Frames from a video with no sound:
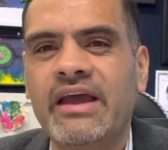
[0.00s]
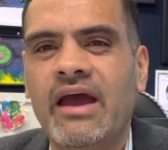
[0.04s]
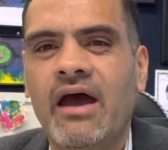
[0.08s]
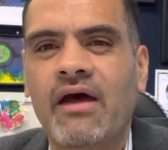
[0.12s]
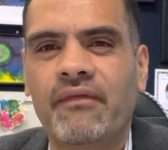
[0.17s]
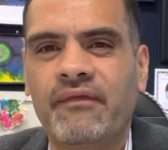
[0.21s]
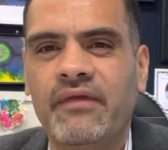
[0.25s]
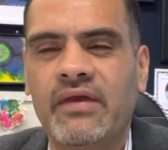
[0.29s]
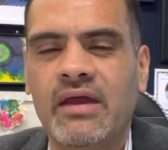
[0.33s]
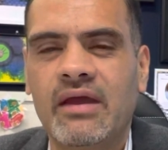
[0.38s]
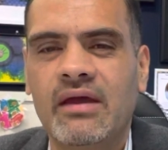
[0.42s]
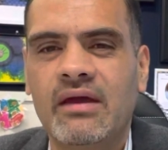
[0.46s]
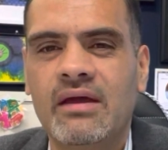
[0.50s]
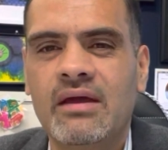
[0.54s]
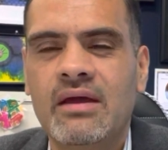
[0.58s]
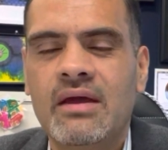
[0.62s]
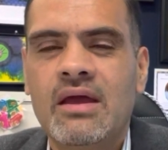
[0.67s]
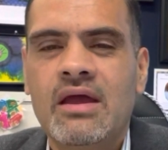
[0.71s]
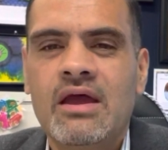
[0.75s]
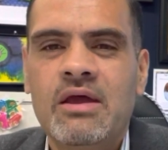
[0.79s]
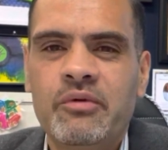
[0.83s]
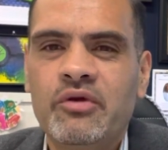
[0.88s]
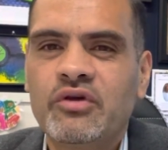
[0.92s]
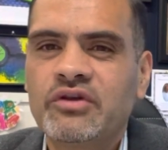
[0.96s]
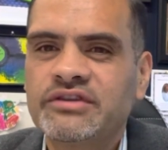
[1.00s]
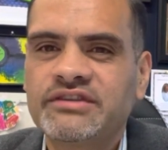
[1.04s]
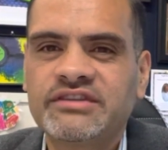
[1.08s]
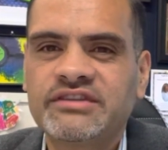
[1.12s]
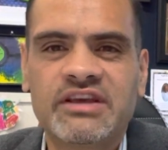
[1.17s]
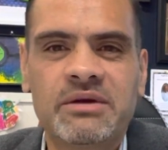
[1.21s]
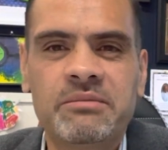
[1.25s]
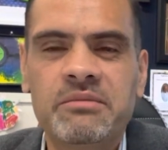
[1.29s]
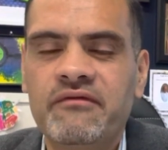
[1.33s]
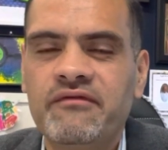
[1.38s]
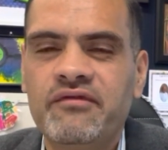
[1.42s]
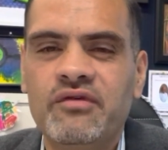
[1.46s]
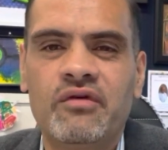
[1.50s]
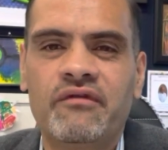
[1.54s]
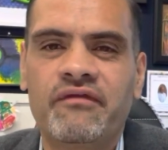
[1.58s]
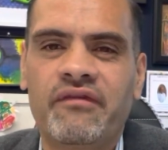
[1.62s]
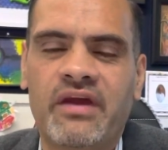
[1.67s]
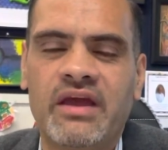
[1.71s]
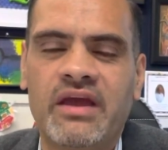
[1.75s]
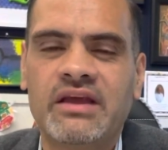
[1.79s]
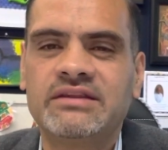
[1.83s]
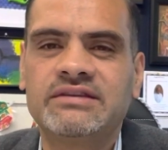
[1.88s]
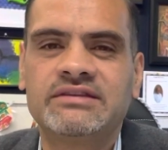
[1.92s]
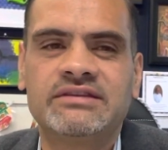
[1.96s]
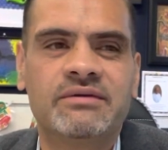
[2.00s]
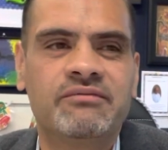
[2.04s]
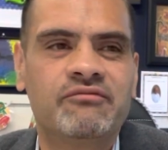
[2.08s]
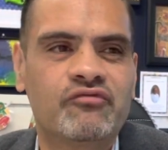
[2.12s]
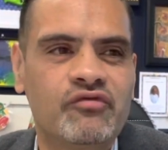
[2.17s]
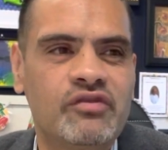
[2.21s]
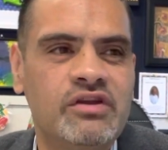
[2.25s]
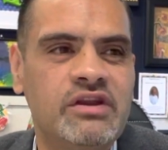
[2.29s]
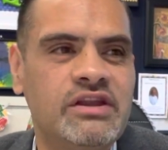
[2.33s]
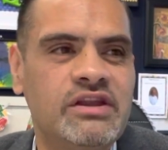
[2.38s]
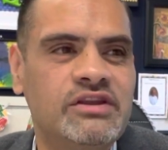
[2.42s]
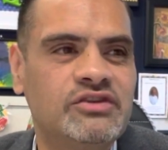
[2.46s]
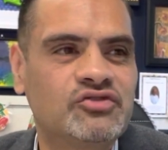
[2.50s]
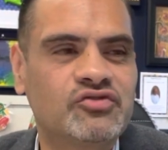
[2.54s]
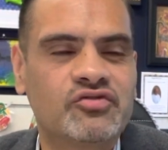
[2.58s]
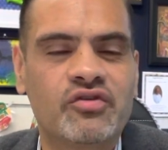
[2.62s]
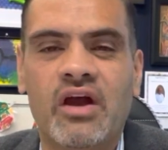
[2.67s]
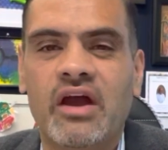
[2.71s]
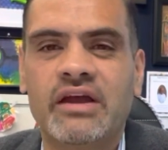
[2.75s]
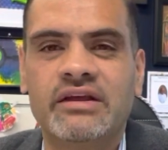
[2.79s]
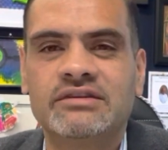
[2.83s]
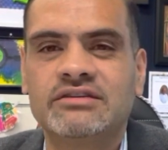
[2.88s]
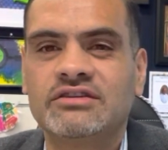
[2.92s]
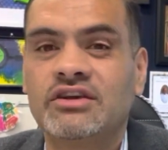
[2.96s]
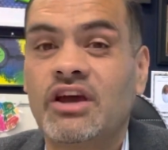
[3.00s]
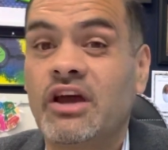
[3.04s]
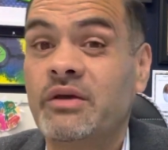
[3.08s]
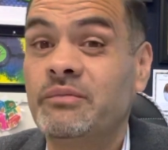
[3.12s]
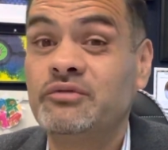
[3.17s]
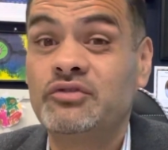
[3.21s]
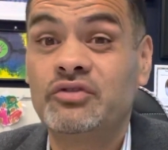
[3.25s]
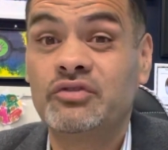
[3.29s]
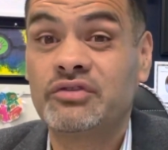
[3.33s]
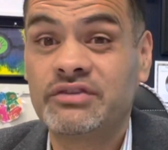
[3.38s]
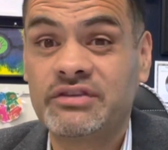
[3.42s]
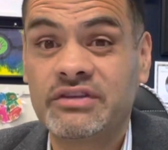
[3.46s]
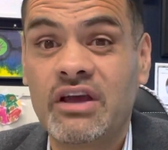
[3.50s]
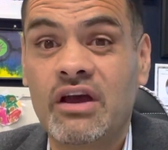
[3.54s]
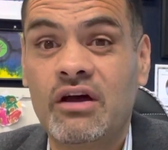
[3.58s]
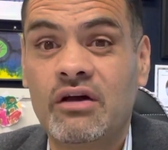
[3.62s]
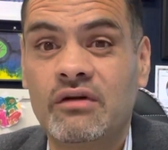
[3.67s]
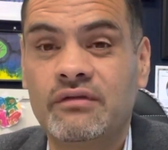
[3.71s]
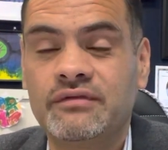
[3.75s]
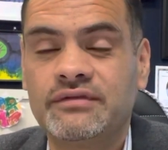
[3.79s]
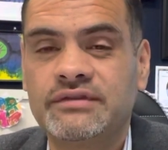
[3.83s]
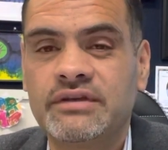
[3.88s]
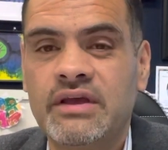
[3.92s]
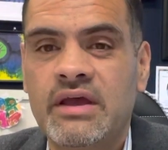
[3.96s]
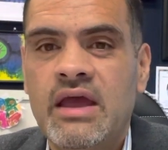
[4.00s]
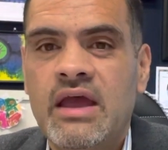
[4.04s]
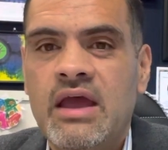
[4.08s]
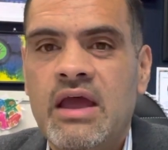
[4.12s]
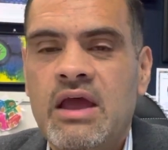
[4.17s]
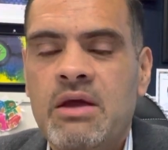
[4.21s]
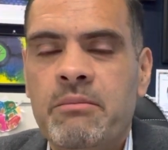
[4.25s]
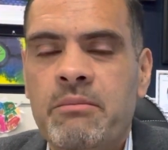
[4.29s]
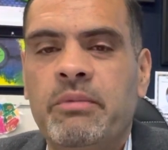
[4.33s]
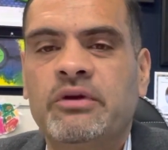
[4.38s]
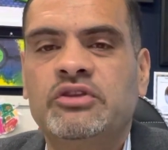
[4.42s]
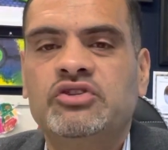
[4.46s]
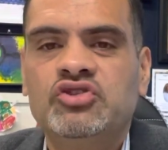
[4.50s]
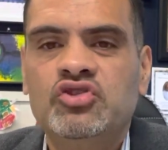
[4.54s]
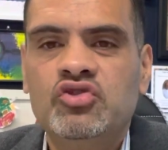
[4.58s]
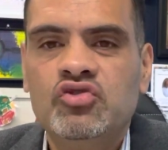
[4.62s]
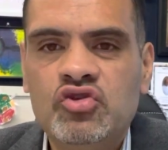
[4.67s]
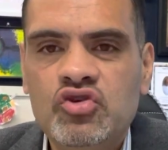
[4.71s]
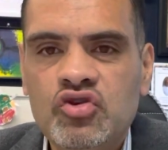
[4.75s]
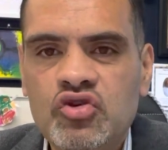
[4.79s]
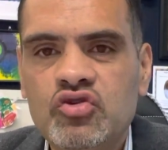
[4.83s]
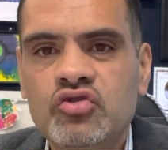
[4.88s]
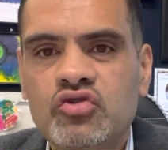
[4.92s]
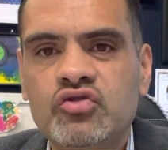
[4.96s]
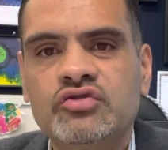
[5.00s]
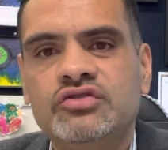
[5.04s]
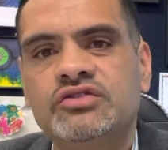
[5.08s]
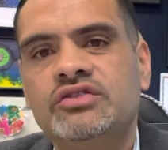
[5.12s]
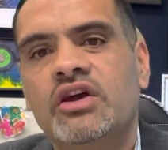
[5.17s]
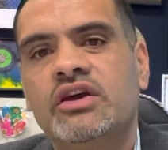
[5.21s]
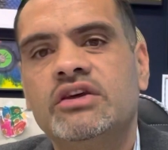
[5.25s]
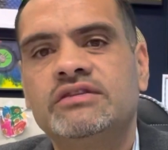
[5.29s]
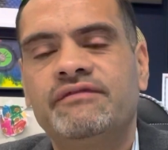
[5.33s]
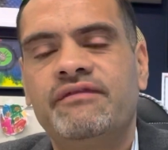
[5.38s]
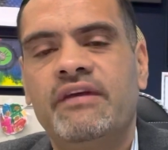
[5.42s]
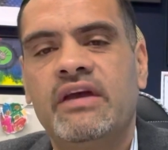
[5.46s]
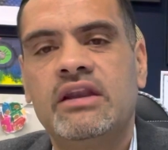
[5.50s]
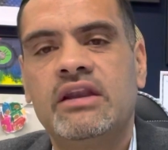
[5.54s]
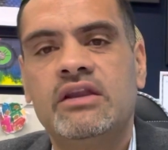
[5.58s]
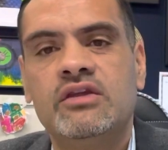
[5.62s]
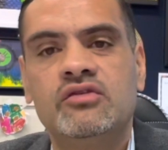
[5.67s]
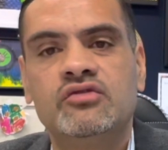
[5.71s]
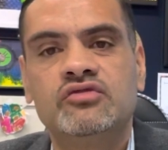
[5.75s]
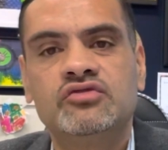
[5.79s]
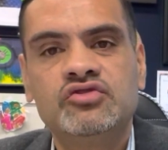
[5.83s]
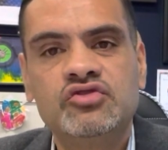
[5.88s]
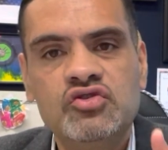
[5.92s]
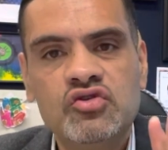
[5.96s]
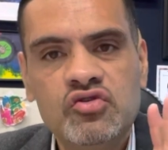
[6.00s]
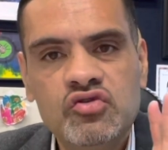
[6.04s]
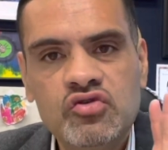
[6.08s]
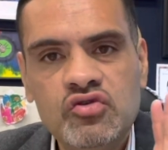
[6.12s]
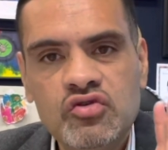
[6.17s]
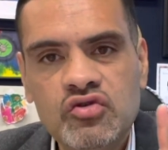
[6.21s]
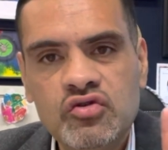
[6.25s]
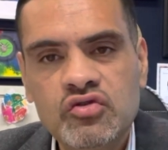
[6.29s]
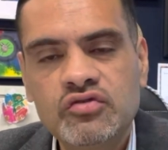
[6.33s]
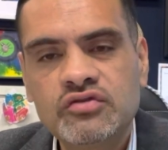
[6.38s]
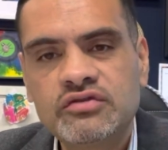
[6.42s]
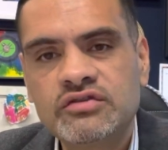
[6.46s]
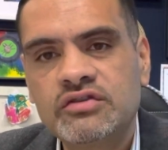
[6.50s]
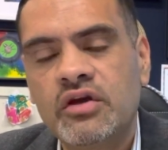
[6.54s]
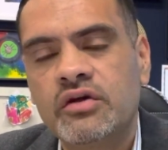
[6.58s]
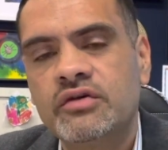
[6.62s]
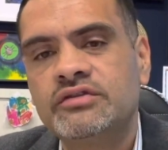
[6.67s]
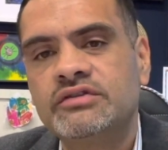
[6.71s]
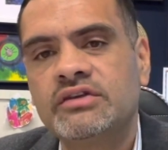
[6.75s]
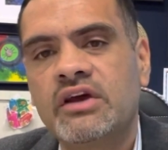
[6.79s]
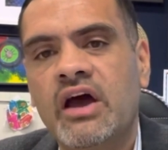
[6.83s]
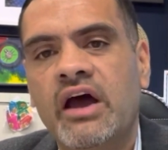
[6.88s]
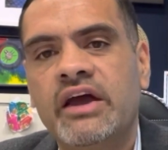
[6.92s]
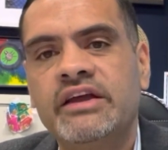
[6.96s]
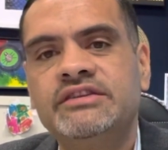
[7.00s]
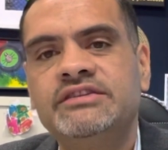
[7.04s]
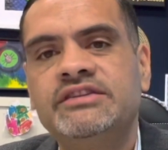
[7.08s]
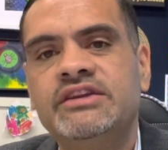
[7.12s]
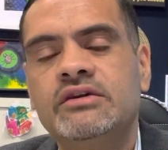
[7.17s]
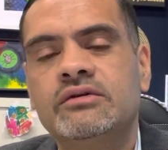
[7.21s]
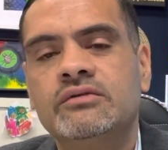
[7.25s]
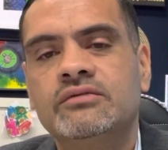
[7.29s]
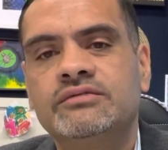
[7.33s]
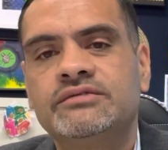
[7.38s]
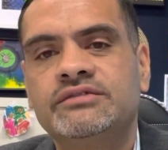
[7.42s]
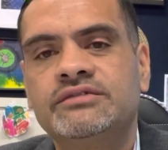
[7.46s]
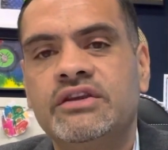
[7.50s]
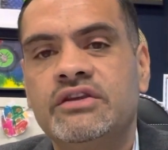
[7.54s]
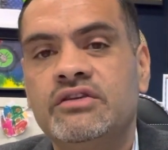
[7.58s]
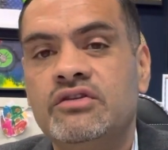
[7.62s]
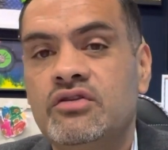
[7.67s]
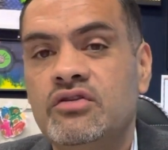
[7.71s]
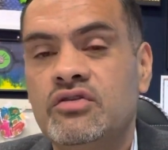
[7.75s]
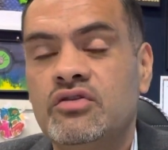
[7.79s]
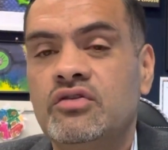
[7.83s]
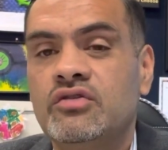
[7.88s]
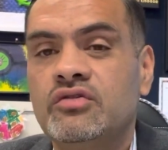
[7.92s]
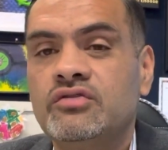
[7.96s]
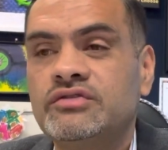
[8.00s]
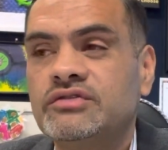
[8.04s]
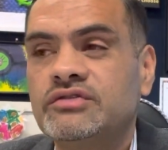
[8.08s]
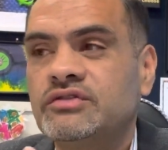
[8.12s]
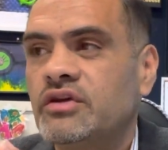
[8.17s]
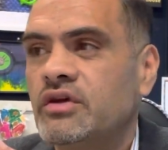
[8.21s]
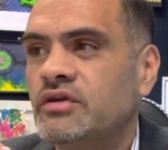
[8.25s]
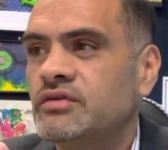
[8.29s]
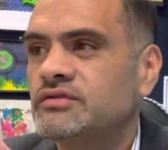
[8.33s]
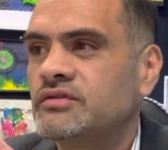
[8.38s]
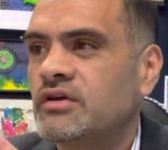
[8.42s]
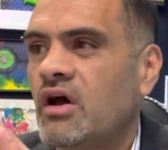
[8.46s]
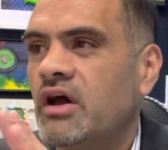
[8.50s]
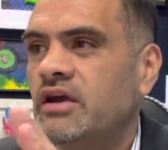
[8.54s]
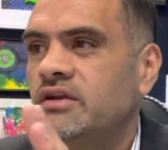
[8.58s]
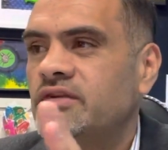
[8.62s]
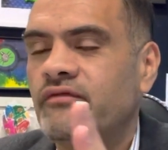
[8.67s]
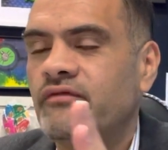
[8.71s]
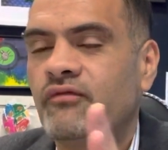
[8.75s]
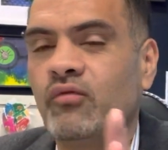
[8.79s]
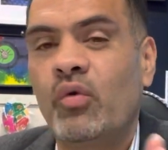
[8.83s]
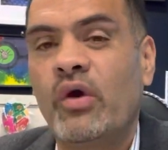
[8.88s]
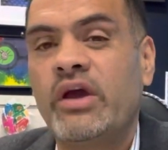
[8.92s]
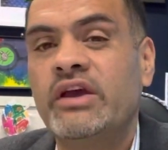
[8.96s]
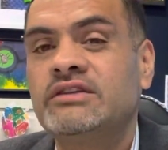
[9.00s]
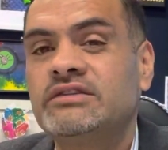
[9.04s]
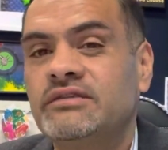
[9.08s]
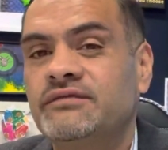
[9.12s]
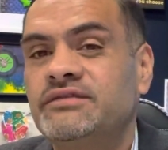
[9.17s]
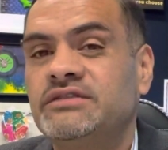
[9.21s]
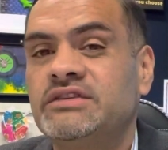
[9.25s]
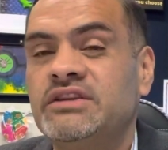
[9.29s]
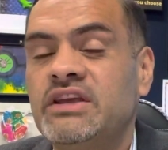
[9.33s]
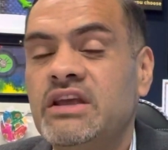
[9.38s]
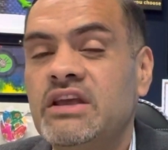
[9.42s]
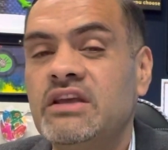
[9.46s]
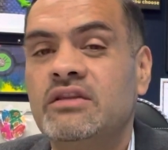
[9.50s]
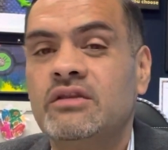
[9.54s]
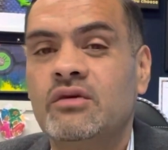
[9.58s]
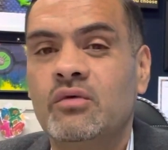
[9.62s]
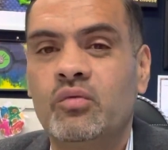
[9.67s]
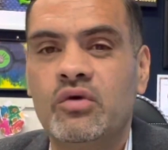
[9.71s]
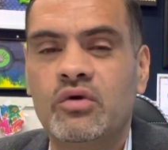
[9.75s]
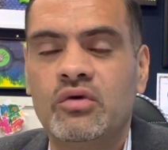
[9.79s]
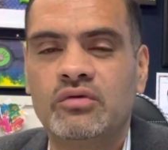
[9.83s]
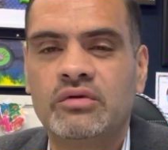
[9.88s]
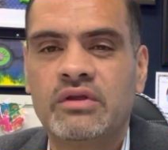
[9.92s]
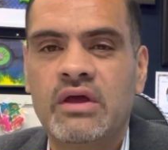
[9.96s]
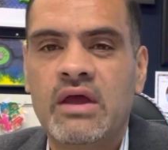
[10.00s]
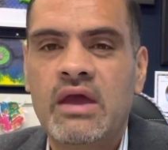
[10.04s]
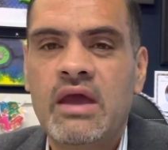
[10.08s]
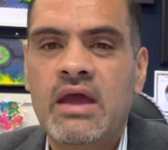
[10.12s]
out there because some of you have had some really trying times yourselves, but you use those values, you use those ideals, and you use those kind of ways of seeing the world.